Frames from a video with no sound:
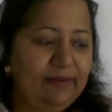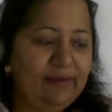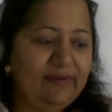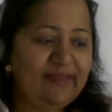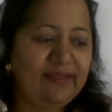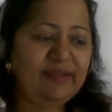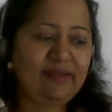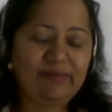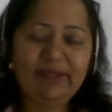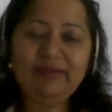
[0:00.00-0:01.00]
Saint
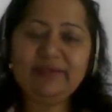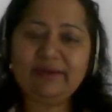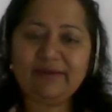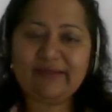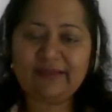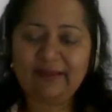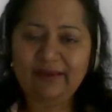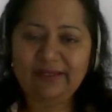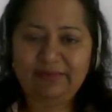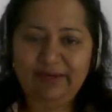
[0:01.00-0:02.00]
Kabir talks a
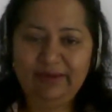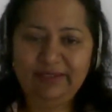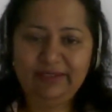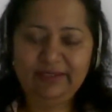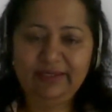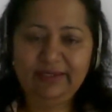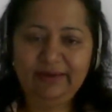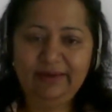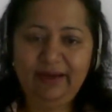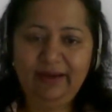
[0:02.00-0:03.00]
lot about
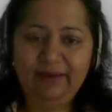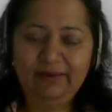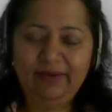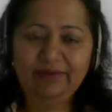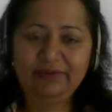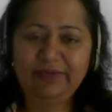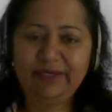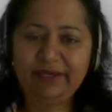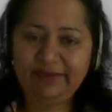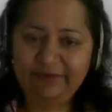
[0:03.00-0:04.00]
how to be
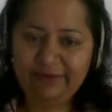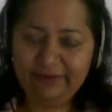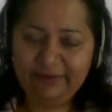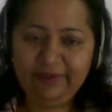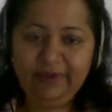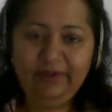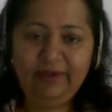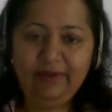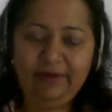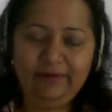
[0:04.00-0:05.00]
grateful
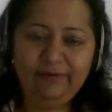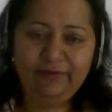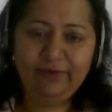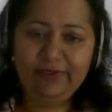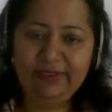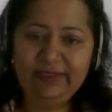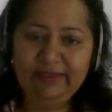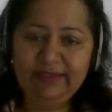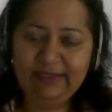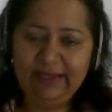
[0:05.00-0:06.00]
for
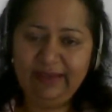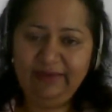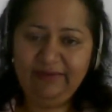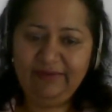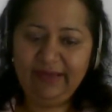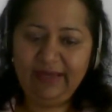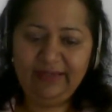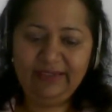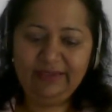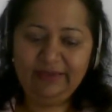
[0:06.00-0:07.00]
the life,
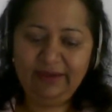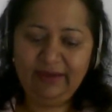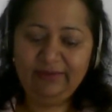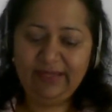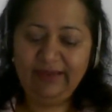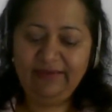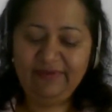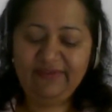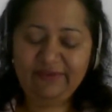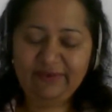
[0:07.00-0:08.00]
and how life
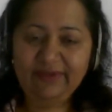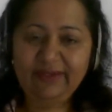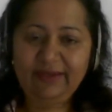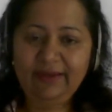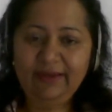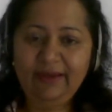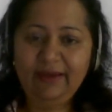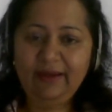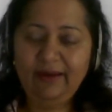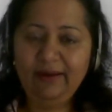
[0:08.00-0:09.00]
is really
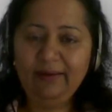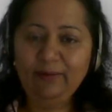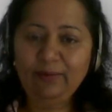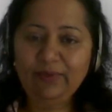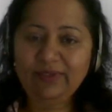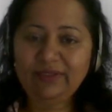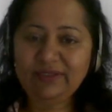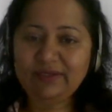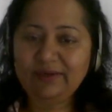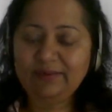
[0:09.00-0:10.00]
what
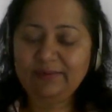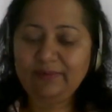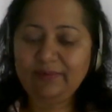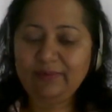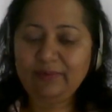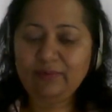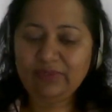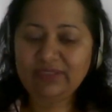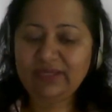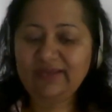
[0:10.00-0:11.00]

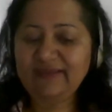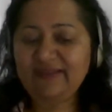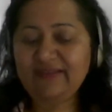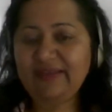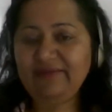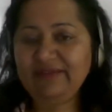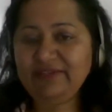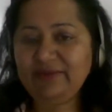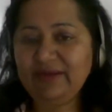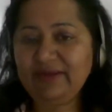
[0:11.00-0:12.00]
is given
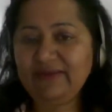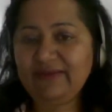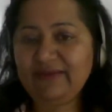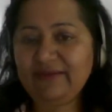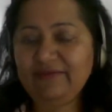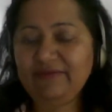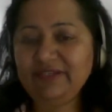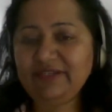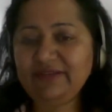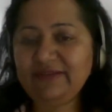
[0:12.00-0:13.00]
to us,
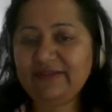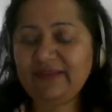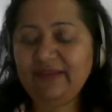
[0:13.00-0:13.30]
which is